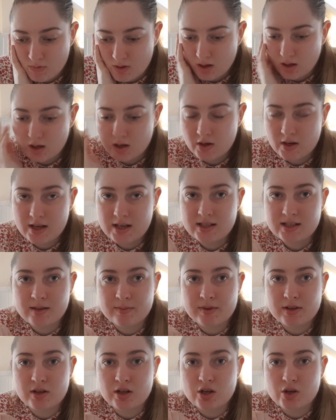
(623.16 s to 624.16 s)
You need
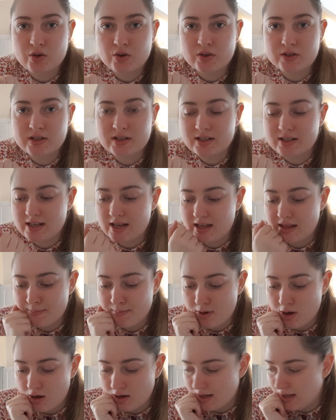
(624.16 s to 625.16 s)
something that you can see the
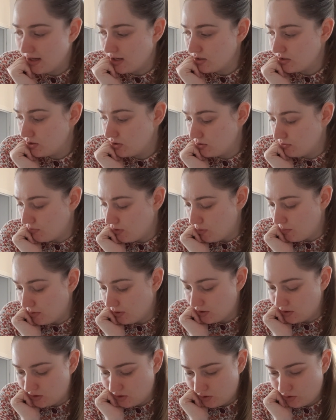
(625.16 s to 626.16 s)
markings through
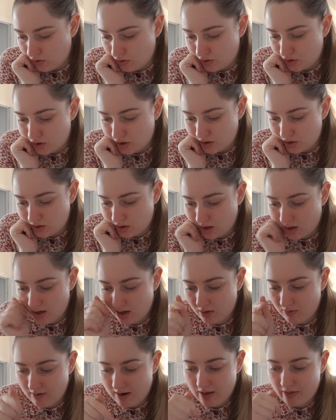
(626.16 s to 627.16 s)
because you're not just going
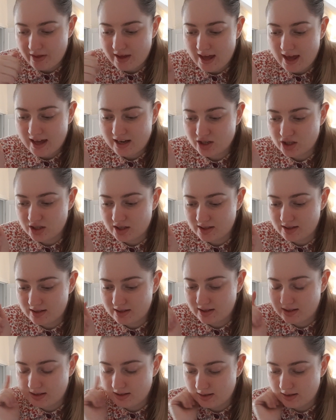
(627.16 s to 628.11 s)
around the edges.